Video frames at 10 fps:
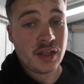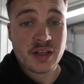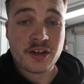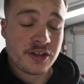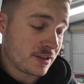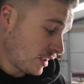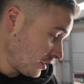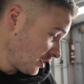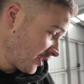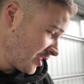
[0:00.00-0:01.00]
here goes
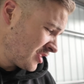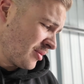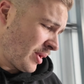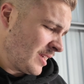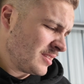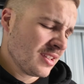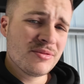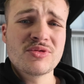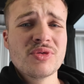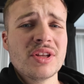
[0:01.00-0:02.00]
nothing, I guess. The paint
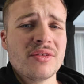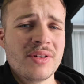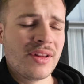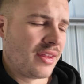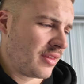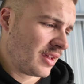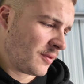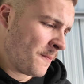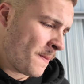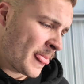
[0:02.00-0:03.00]
seems really, really
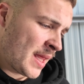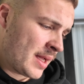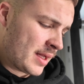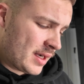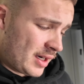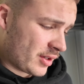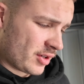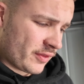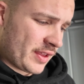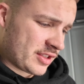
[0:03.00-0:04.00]
thin. I don't
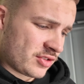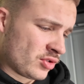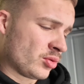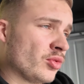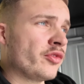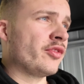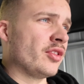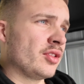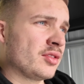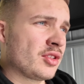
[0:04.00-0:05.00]
know if that's normal
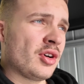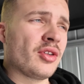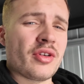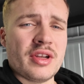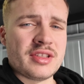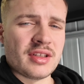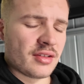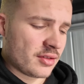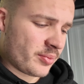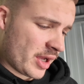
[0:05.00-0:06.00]
for concrete
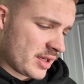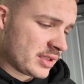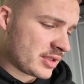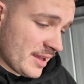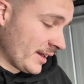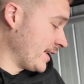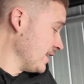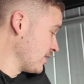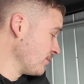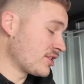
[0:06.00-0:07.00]
sealer paint. I
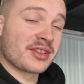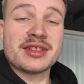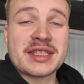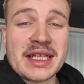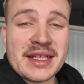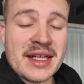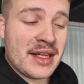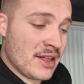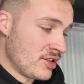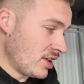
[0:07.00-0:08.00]
guess I'm just gonna start
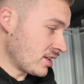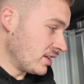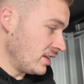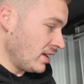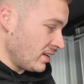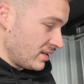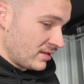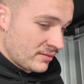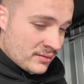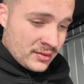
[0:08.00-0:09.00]
chucking it down,
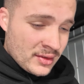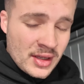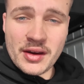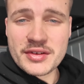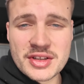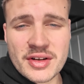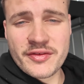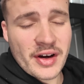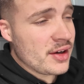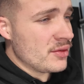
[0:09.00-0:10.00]
and if it's gonna
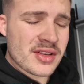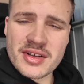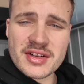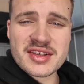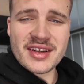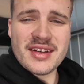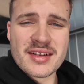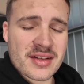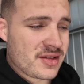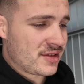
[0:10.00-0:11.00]
fail, you're gonna see,
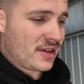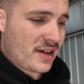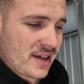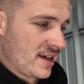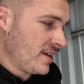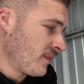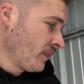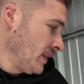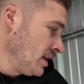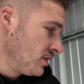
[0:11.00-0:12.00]
because
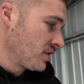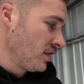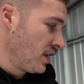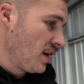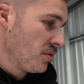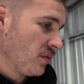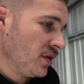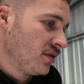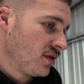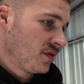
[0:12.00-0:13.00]
just gonna keep it
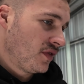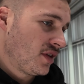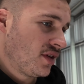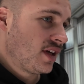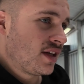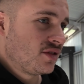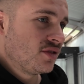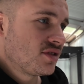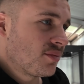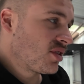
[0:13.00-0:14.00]
real. If I don't know how to
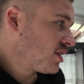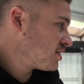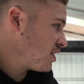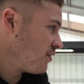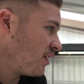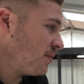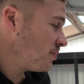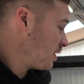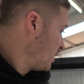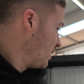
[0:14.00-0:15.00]
do something and I stuff it
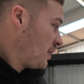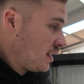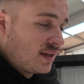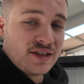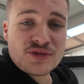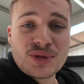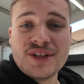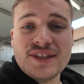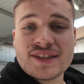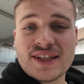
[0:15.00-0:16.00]
up, it is what
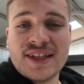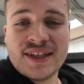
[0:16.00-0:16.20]
it is.